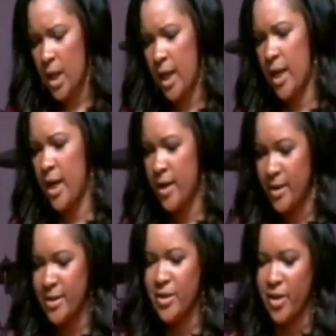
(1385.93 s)
And
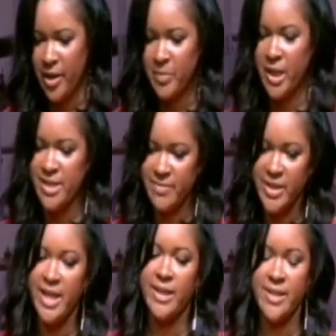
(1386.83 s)
they placed
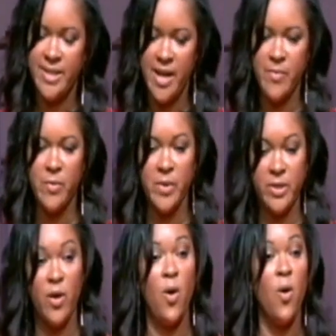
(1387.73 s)
me at the table with
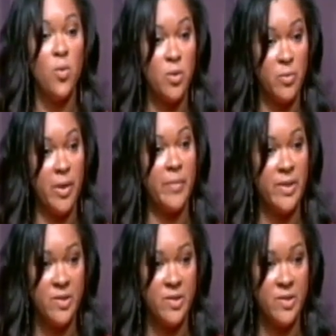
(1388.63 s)
older women.